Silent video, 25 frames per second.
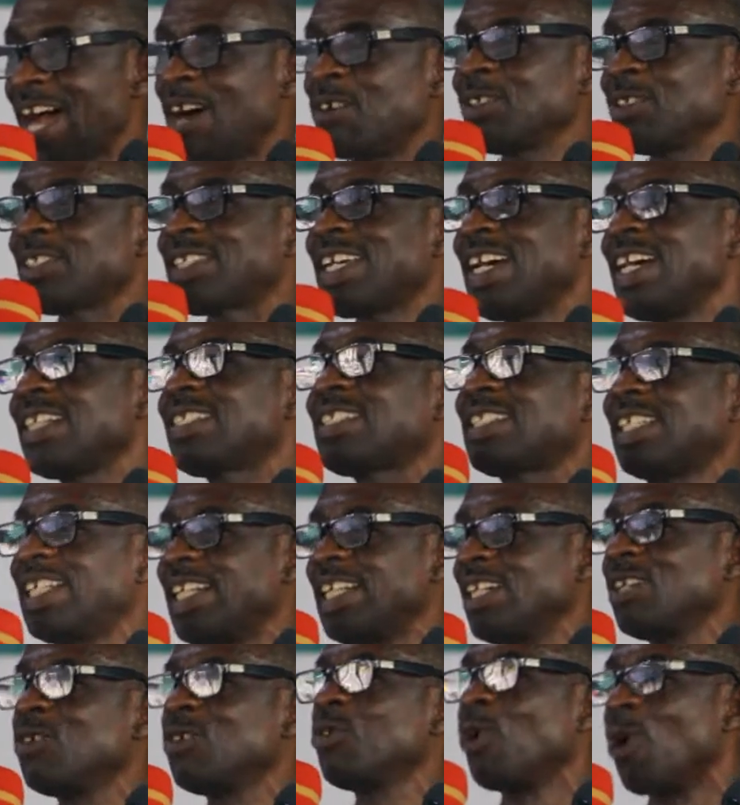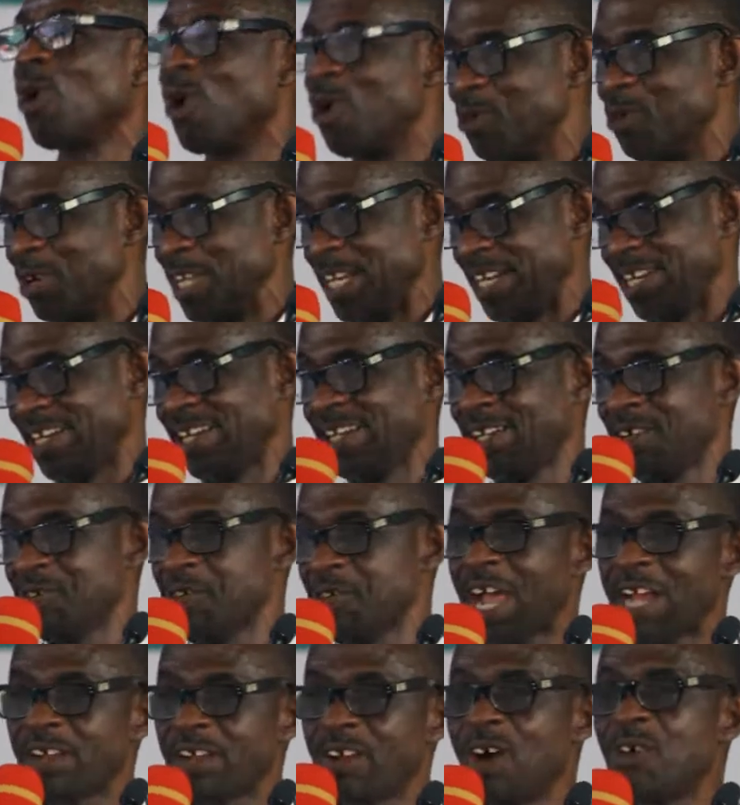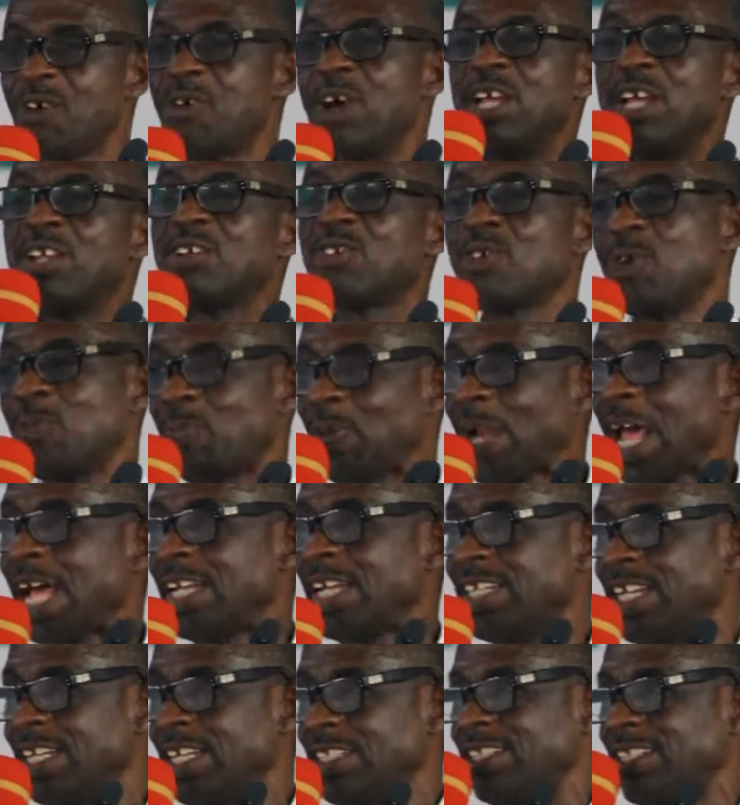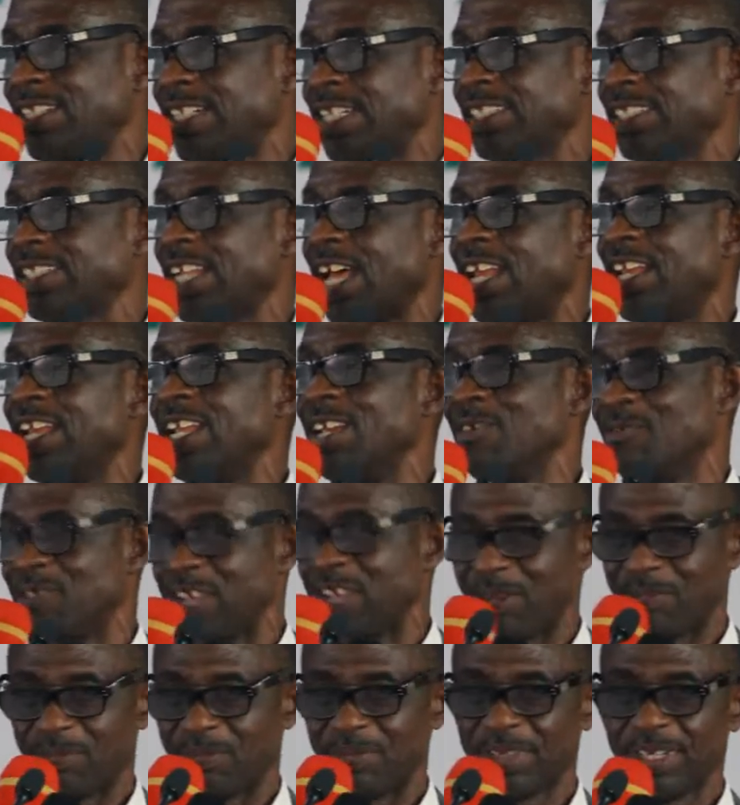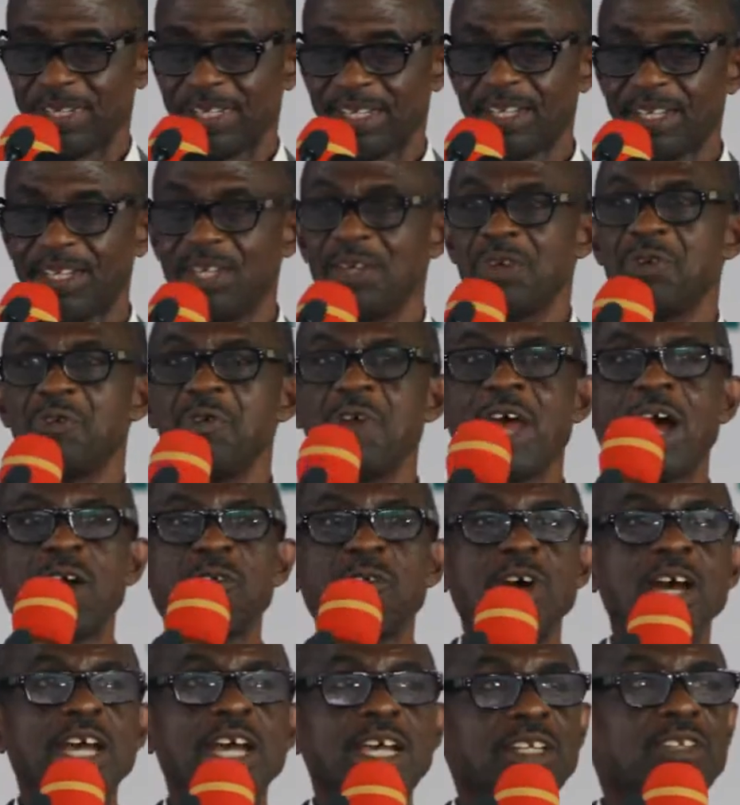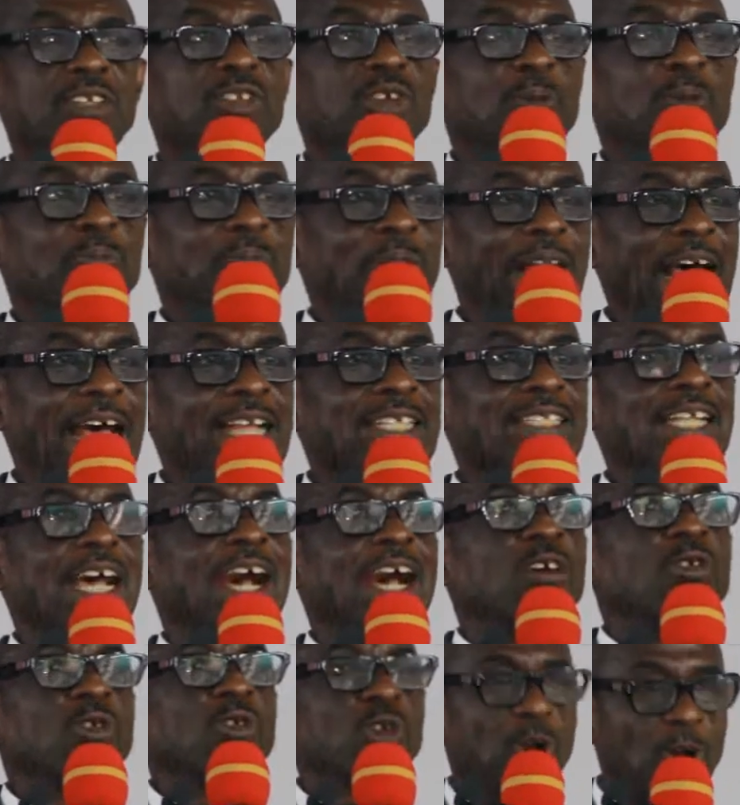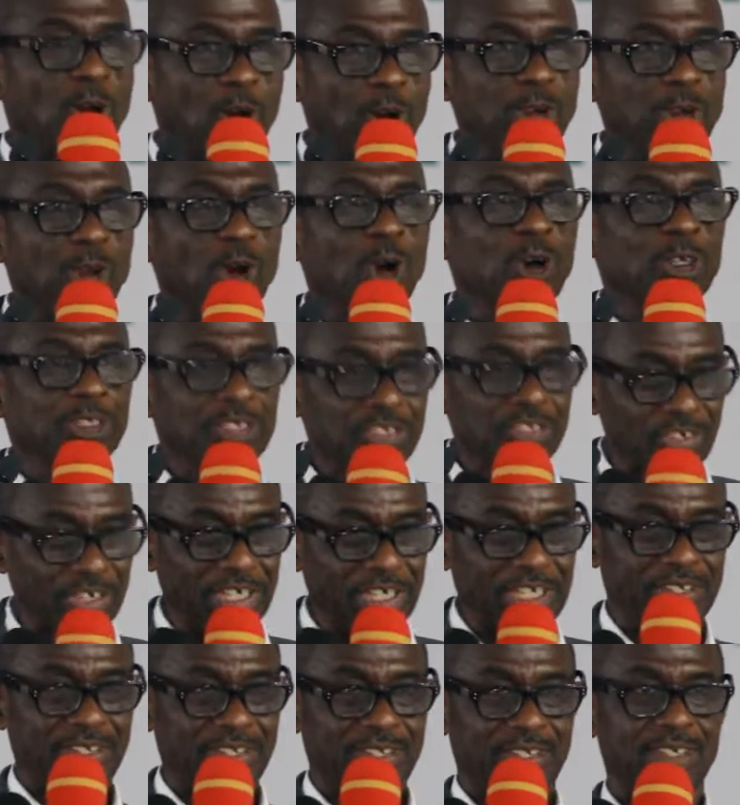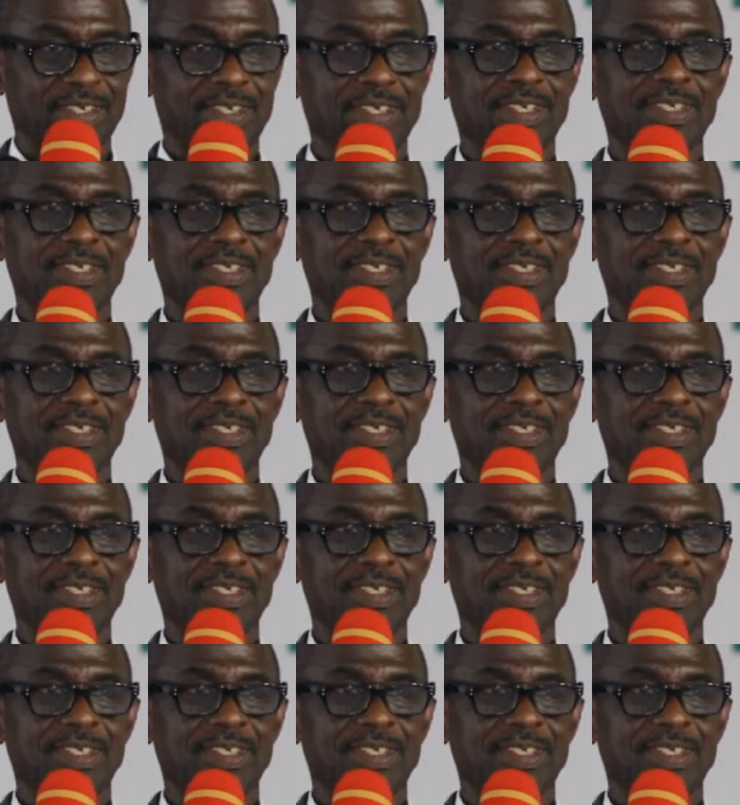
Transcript: I would say tree growing. We are not going to plant the trees and leave them. We are going to plant and grow those trees.